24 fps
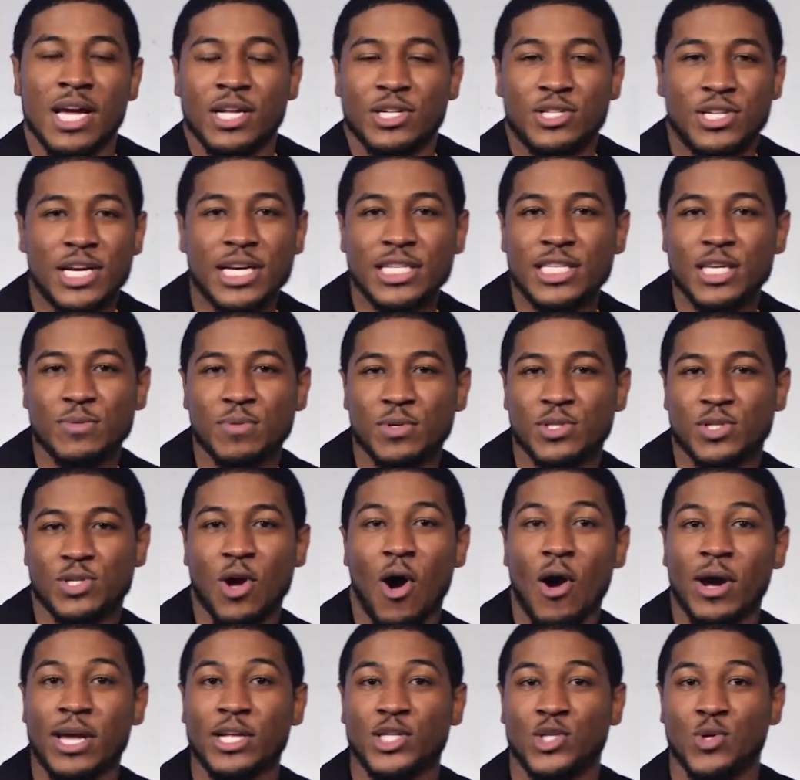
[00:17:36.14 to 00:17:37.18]
Jesus was
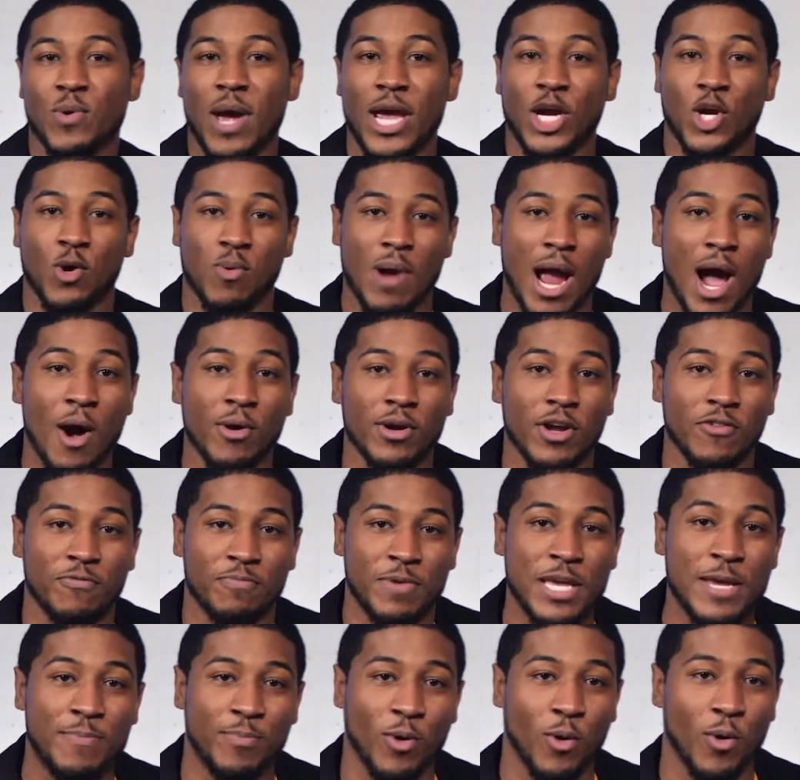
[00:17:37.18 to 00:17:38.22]
talking to a crowd of
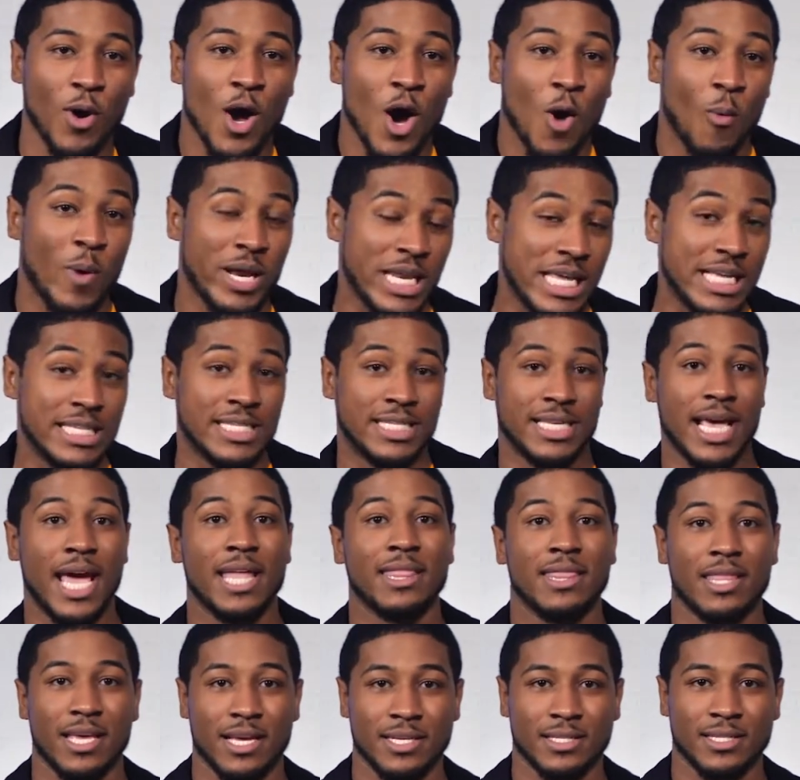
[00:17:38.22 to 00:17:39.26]
people when he
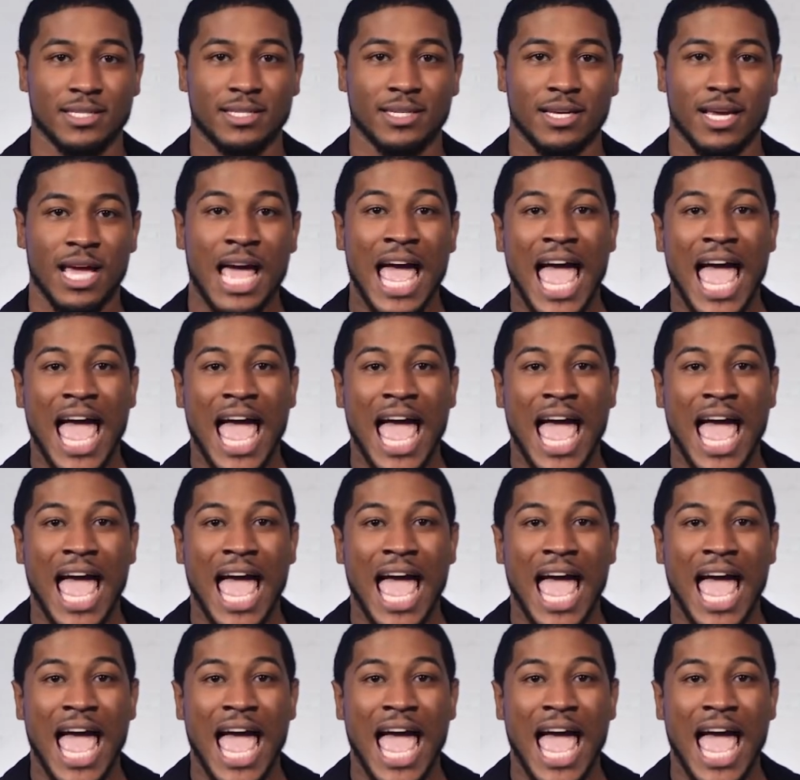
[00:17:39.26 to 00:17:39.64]
said this.